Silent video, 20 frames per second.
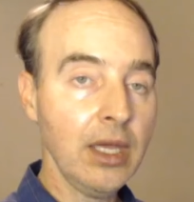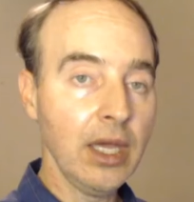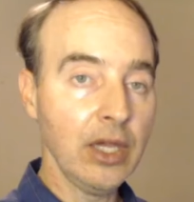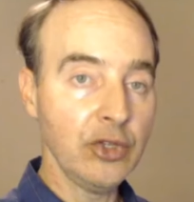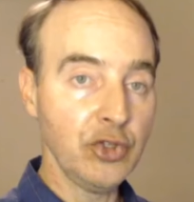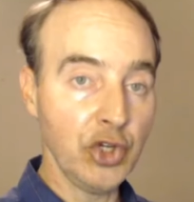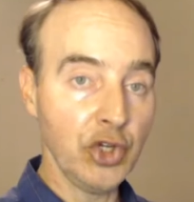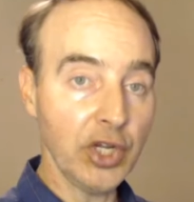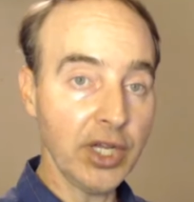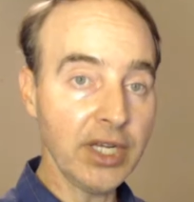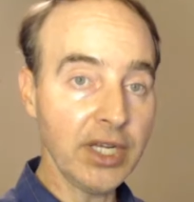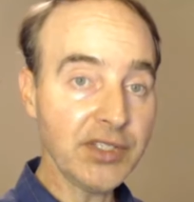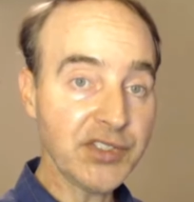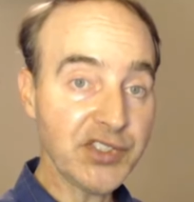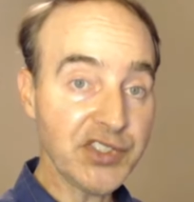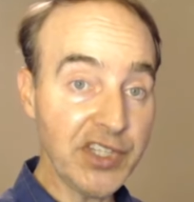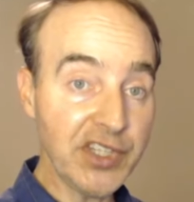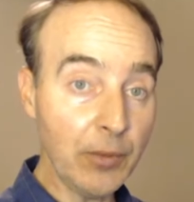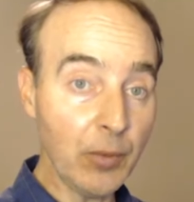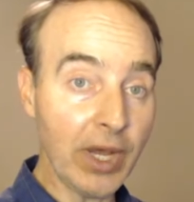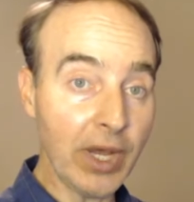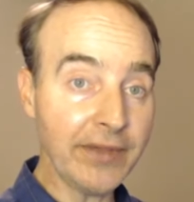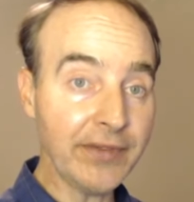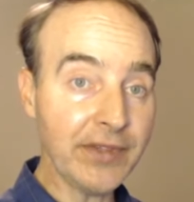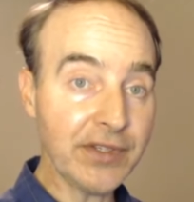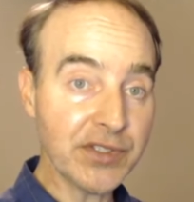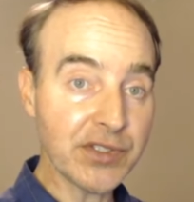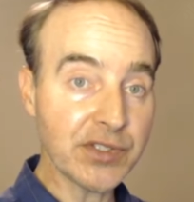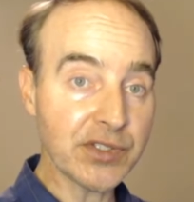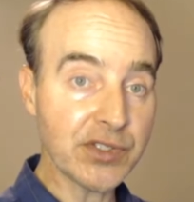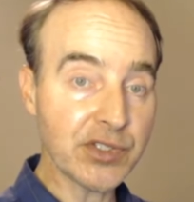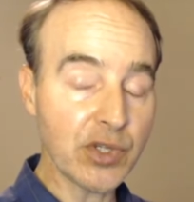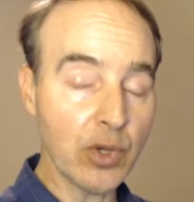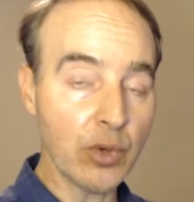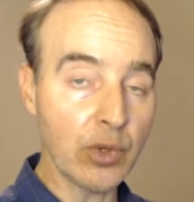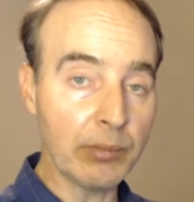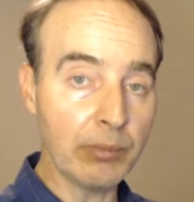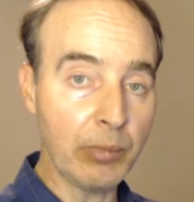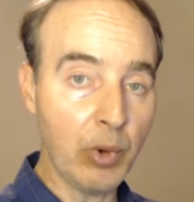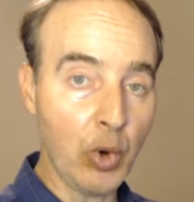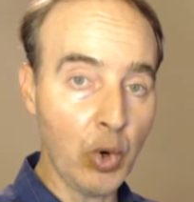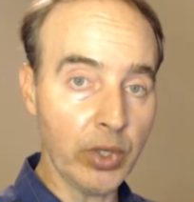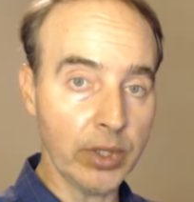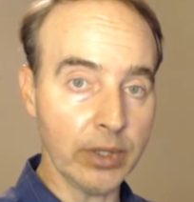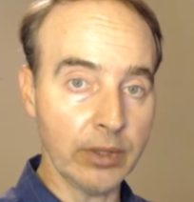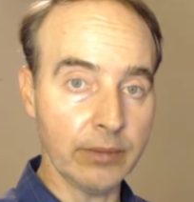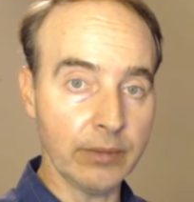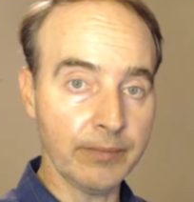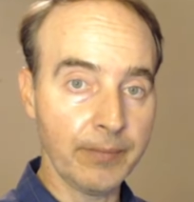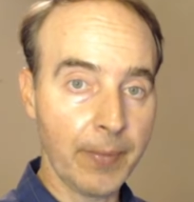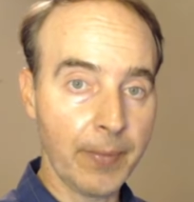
You're going to see why this is so important,